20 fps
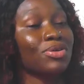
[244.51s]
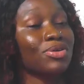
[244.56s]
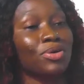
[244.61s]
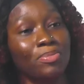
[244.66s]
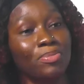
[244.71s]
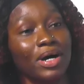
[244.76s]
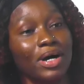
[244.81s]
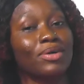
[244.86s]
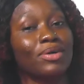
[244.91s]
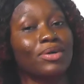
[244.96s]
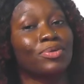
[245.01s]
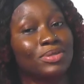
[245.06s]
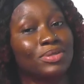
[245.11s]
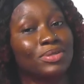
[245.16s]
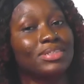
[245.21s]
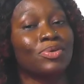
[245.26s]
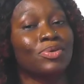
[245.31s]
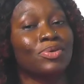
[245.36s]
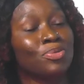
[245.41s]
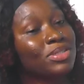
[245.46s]
back, who
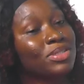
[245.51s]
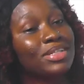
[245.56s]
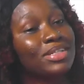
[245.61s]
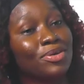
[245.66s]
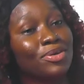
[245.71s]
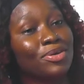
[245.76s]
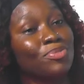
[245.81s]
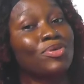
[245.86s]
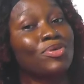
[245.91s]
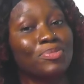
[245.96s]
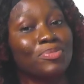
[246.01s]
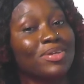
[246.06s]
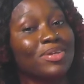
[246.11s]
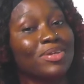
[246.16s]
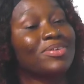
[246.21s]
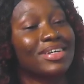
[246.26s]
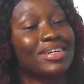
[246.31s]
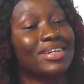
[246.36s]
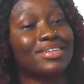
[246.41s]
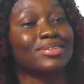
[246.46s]
will tell you, mommy,
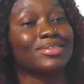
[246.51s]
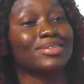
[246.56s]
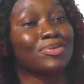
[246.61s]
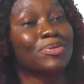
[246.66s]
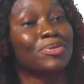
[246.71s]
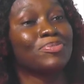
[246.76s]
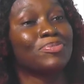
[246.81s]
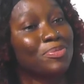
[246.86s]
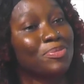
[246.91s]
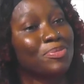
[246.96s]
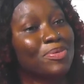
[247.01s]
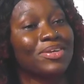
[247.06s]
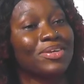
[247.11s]
you can do it, mommy,